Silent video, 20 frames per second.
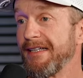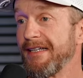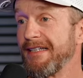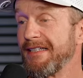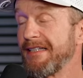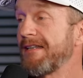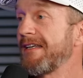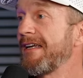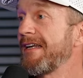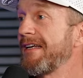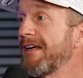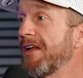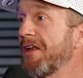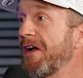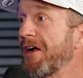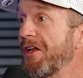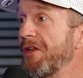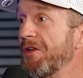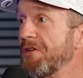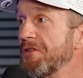It's getting a
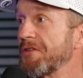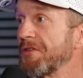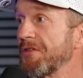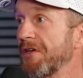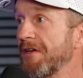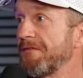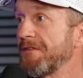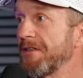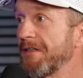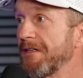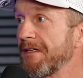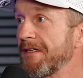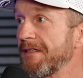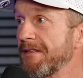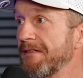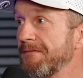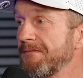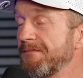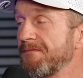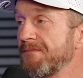lot closer. I feel
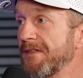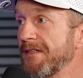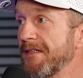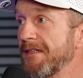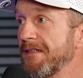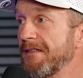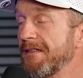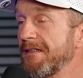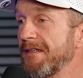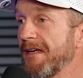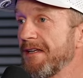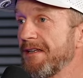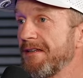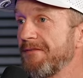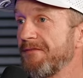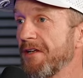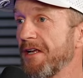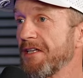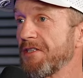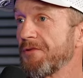like and I
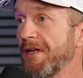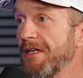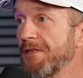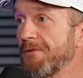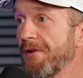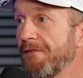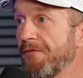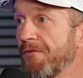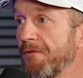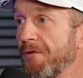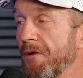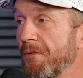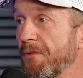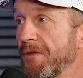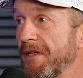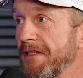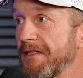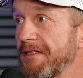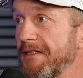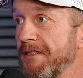feel like 2024, we're
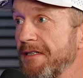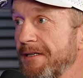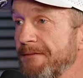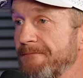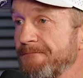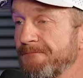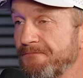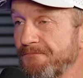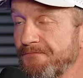going to see